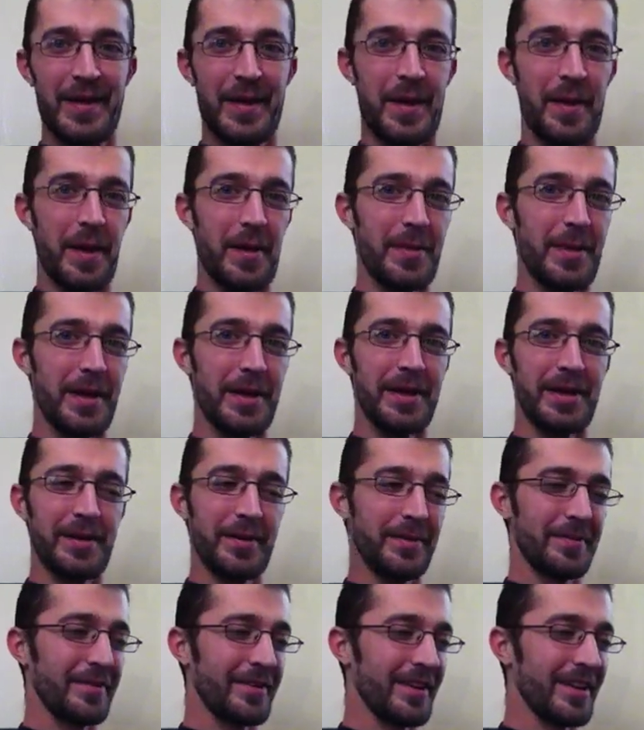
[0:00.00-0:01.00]
and I thank
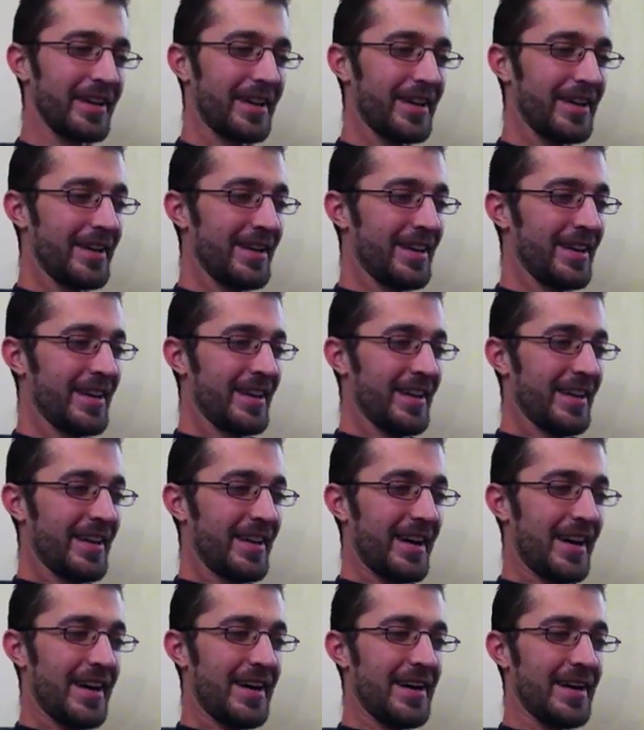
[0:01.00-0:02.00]
you for that.
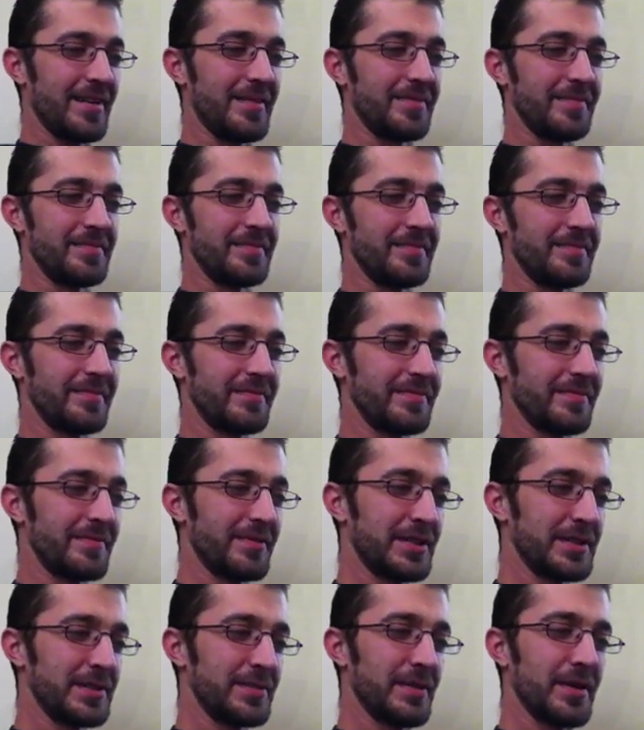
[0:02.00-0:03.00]

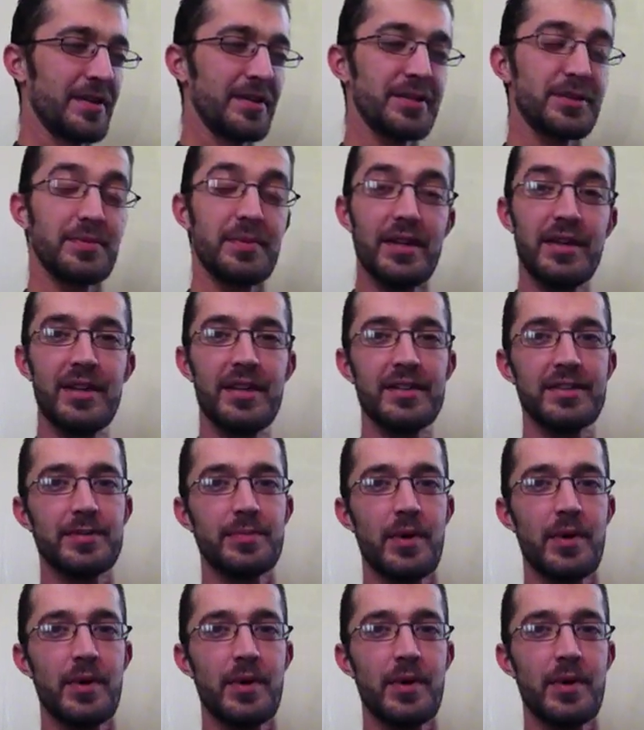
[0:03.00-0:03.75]
First of all, the